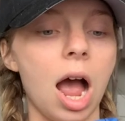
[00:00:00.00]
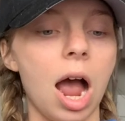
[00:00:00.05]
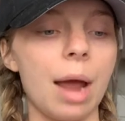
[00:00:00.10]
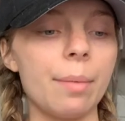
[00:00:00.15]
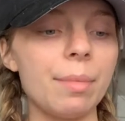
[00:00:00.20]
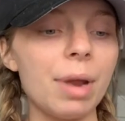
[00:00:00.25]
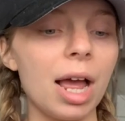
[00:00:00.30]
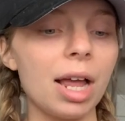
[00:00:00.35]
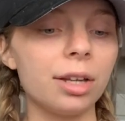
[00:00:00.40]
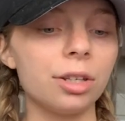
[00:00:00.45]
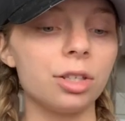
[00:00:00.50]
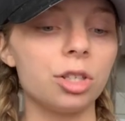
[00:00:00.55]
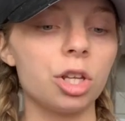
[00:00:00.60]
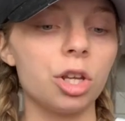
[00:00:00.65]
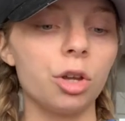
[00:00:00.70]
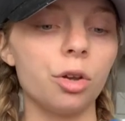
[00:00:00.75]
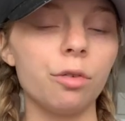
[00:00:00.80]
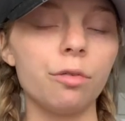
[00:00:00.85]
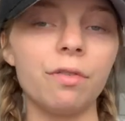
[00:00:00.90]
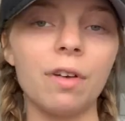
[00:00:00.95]
I'm not
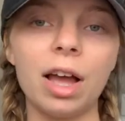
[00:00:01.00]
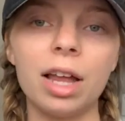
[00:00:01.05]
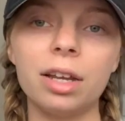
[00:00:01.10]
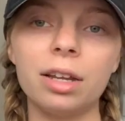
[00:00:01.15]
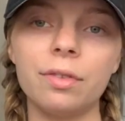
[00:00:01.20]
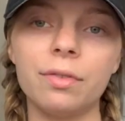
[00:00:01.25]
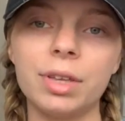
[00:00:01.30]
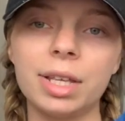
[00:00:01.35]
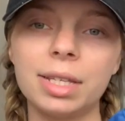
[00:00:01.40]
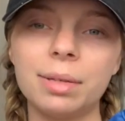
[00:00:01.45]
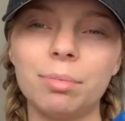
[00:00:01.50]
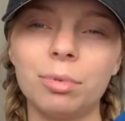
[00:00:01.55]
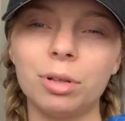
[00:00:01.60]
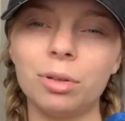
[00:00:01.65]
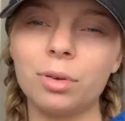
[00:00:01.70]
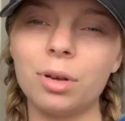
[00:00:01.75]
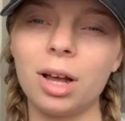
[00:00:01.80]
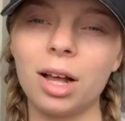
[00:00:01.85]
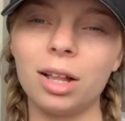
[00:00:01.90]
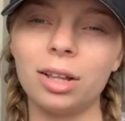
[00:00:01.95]
too fond of this
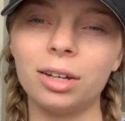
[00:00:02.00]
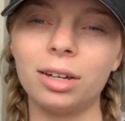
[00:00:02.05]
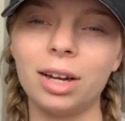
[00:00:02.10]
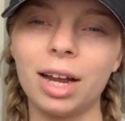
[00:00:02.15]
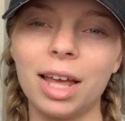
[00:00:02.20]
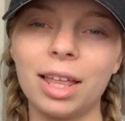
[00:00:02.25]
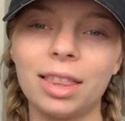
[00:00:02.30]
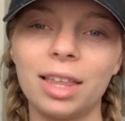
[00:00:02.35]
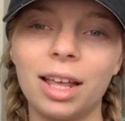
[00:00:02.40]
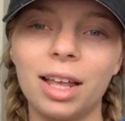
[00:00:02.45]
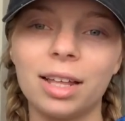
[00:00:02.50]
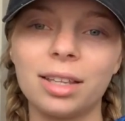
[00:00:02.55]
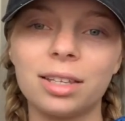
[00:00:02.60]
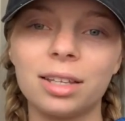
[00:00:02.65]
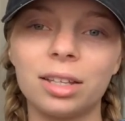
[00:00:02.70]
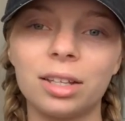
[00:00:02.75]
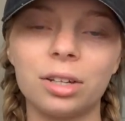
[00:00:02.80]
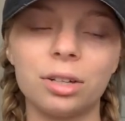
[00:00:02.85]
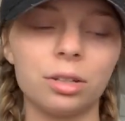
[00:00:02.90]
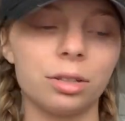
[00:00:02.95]
blue color. I think it's a
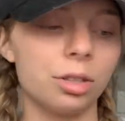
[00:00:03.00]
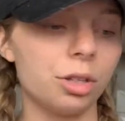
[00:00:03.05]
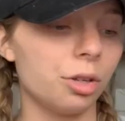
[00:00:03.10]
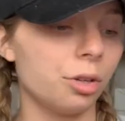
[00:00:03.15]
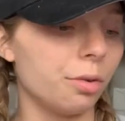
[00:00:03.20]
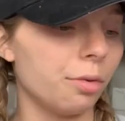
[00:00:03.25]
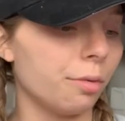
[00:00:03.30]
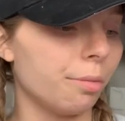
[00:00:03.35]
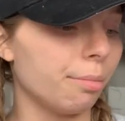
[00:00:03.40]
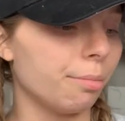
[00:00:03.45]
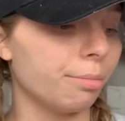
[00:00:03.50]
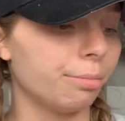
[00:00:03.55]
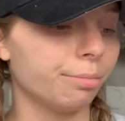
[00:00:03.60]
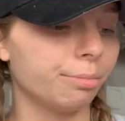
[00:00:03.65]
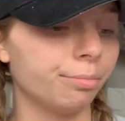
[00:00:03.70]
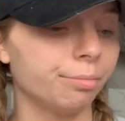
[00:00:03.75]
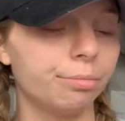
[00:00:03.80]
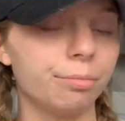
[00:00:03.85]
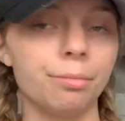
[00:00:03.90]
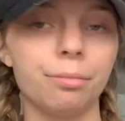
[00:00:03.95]
little too
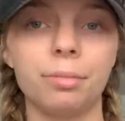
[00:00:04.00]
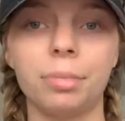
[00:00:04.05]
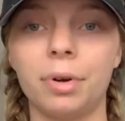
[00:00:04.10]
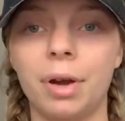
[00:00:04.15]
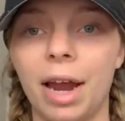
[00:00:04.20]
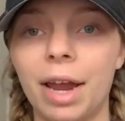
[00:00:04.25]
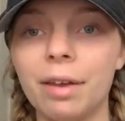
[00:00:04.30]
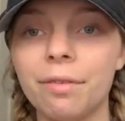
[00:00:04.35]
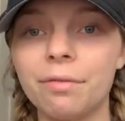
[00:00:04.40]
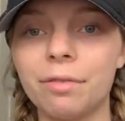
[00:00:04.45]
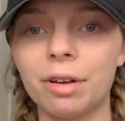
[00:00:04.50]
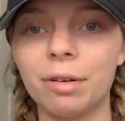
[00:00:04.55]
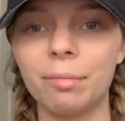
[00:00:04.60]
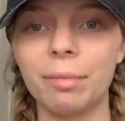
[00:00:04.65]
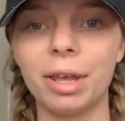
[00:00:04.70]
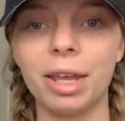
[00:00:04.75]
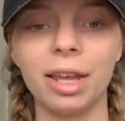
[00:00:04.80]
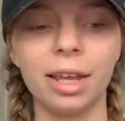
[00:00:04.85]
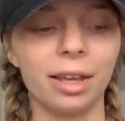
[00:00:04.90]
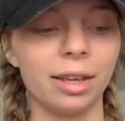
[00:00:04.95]
bright for
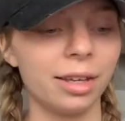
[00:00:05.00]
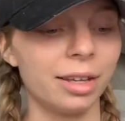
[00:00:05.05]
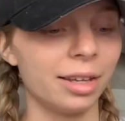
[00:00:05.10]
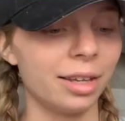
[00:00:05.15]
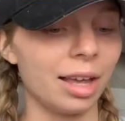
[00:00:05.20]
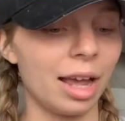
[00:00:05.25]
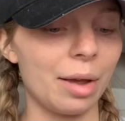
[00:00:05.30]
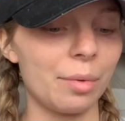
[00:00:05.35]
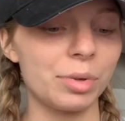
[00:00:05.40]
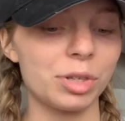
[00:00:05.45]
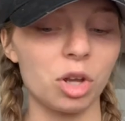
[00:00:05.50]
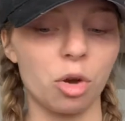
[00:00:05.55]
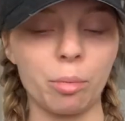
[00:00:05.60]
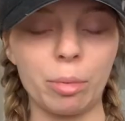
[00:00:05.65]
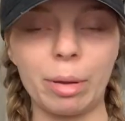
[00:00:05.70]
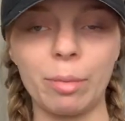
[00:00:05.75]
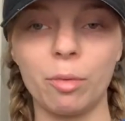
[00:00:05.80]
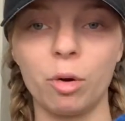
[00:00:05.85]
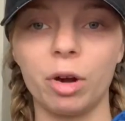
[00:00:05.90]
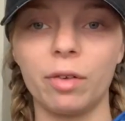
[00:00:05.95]
me. I was
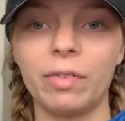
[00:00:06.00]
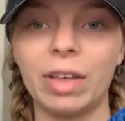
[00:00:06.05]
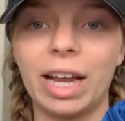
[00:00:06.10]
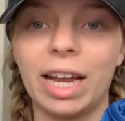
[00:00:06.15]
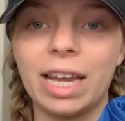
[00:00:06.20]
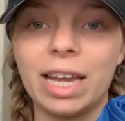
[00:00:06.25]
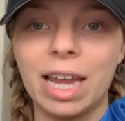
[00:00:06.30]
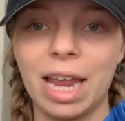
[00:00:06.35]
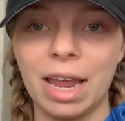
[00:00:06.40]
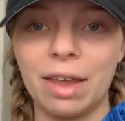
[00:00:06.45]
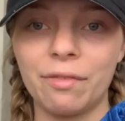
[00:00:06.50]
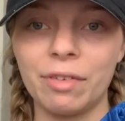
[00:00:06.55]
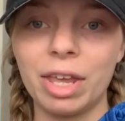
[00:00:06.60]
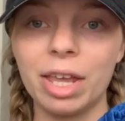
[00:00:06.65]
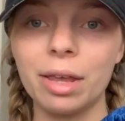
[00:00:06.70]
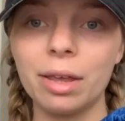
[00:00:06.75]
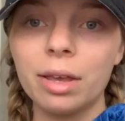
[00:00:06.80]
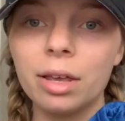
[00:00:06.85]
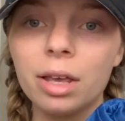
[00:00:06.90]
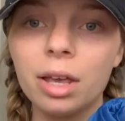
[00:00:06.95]
hoping more of like a
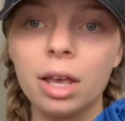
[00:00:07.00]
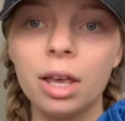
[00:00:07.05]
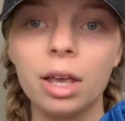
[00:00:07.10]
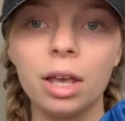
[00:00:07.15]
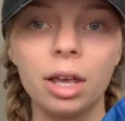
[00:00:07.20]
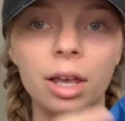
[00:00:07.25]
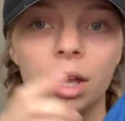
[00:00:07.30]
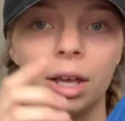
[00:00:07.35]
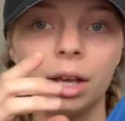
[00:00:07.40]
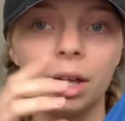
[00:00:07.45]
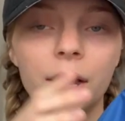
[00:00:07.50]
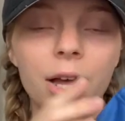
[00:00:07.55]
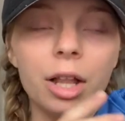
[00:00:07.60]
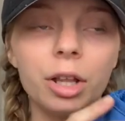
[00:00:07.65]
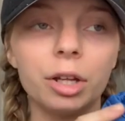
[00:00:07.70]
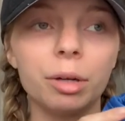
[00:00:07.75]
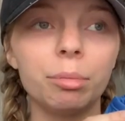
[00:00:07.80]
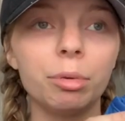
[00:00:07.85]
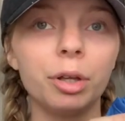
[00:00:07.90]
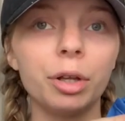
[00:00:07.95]
navy
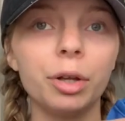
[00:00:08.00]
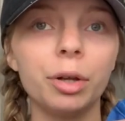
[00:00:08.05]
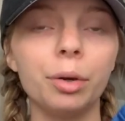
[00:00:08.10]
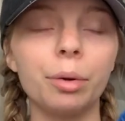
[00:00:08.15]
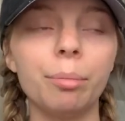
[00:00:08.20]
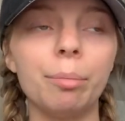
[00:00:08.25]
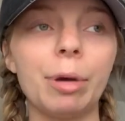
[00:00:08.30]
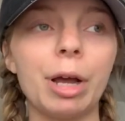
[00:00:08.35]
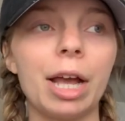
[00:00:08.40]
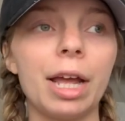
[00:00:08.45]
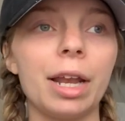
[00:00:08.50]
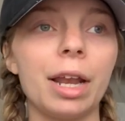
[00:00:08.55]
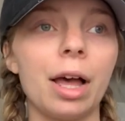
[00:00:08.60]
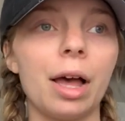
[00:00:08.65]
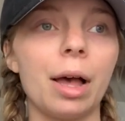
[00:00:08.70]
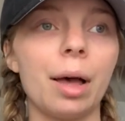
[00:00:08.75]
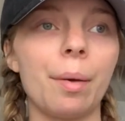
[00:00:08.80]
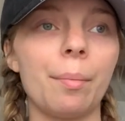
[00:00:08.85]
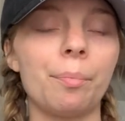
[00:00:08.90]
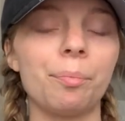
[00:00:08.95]
color blue, but
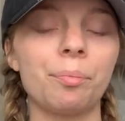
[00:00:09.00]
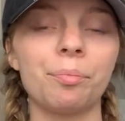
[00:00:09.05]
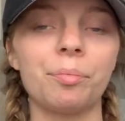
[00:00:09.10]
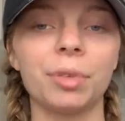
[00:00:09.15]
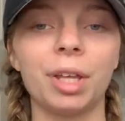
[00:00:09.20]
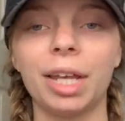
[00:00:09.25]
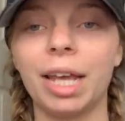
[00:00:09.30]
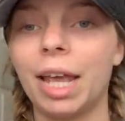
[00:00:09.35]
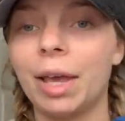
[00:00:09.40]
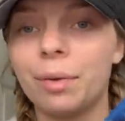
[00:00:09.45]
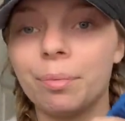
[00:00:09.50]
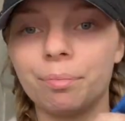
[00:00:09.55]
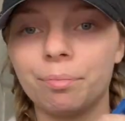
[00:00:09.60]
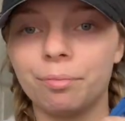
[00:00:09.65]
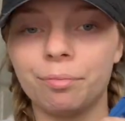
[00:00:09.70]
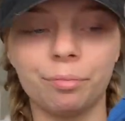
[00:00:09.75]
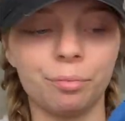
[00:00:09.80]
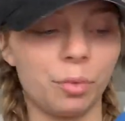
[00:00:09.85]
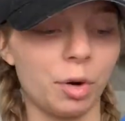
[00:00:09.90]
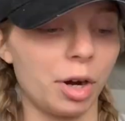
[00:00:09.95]
it
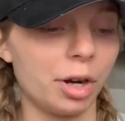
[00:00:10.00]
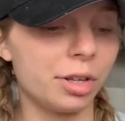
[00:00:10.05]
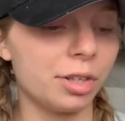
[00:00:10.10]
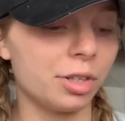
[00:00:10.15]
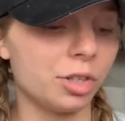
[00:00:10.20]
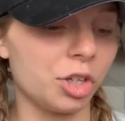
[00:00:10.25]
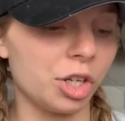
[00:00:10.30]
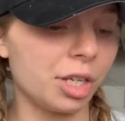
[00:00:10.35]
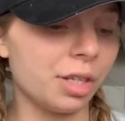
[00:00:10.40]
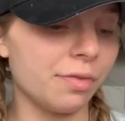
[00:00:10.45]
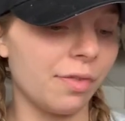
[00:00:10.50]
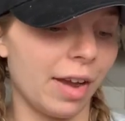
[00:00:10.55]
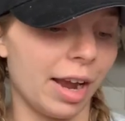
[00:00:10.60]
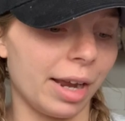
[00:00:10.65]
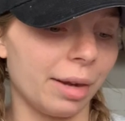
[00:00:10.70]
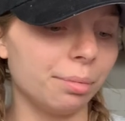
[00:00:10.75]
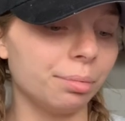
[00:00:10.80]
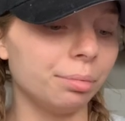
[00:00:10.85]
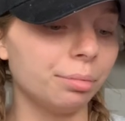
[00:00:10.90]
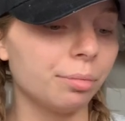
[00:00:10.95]
works just
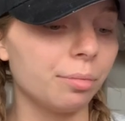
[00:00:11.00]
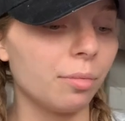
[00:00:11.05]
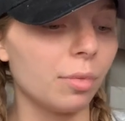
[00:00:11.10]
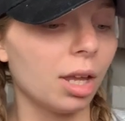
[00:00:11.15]
fine.